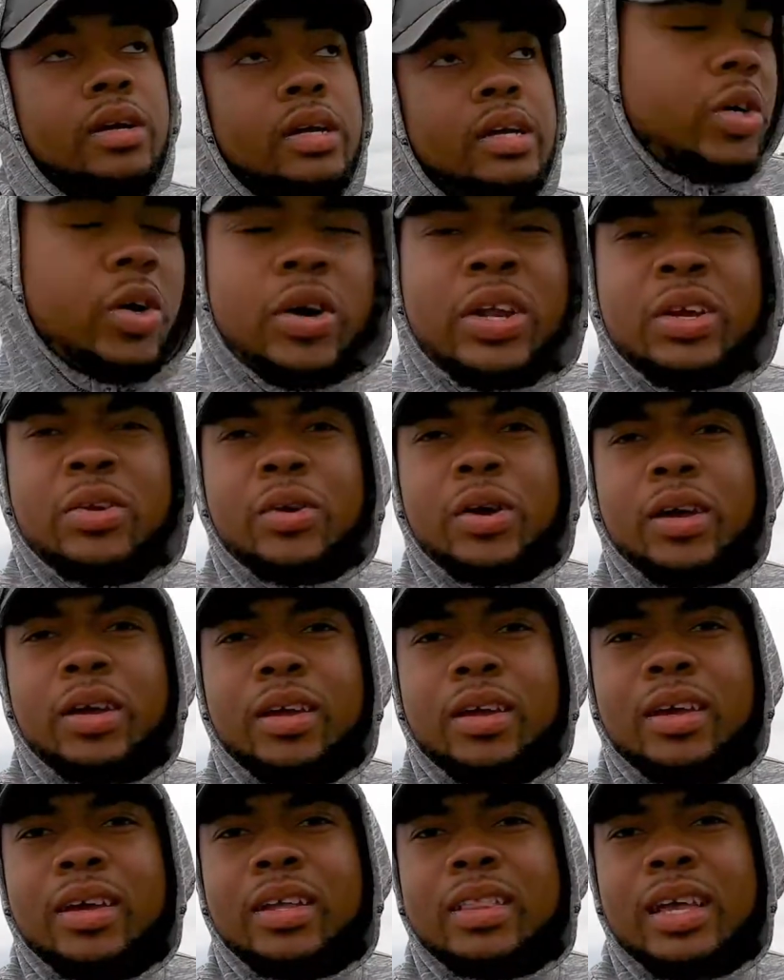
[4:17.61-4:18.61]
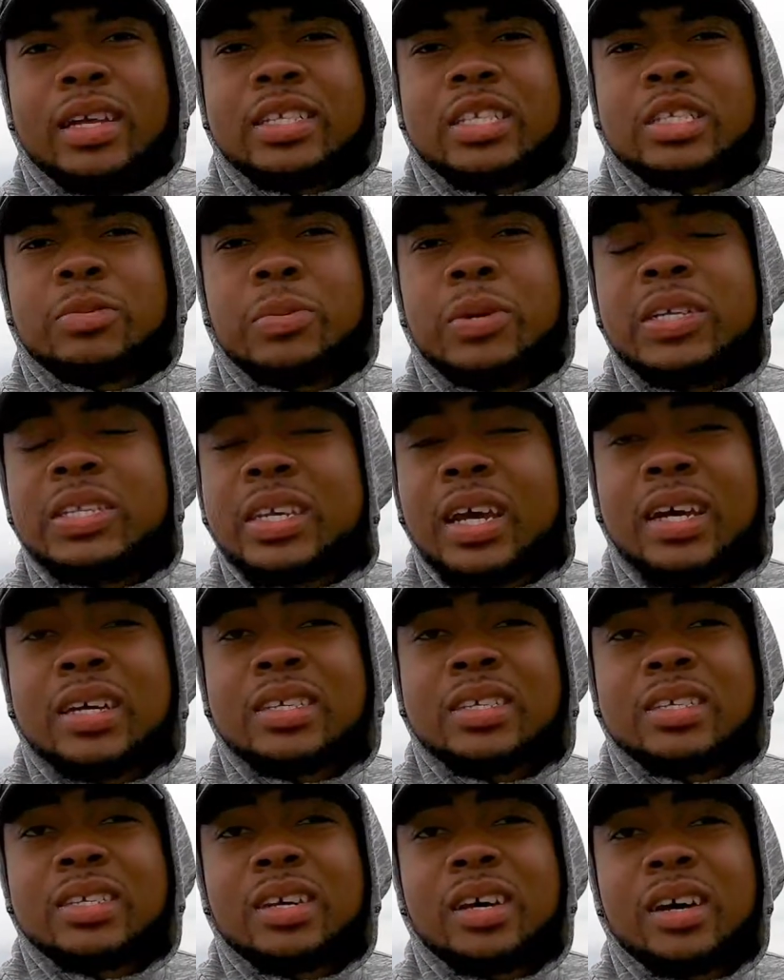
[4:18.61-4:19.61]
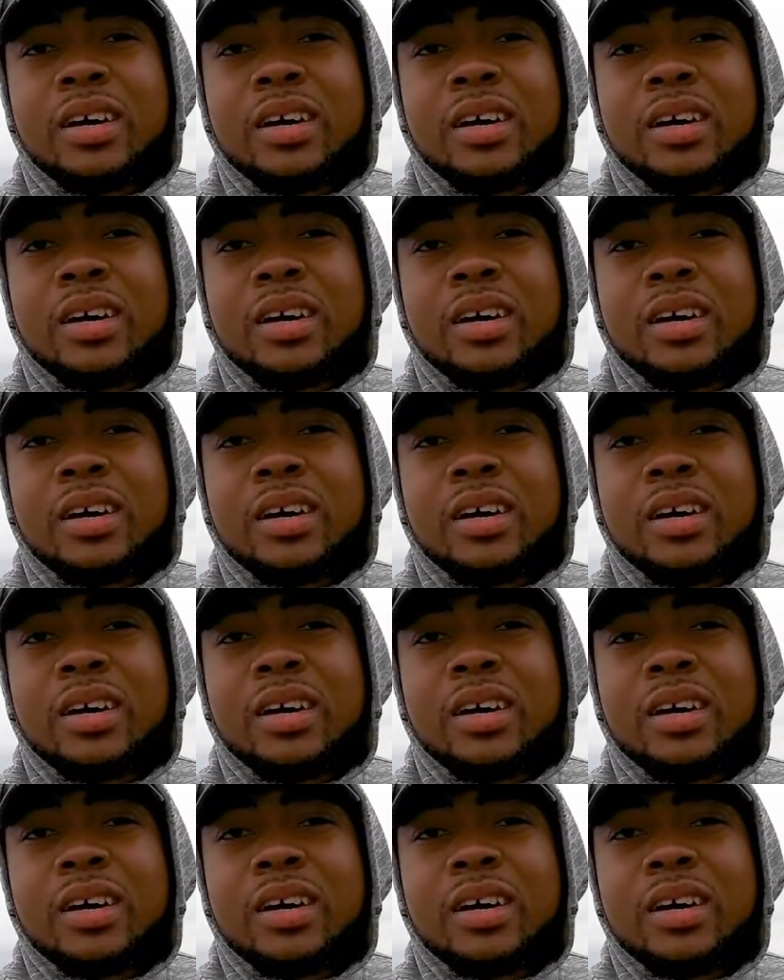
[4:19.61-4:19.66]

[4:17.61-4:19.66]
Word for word: So anyway, that's the speed test,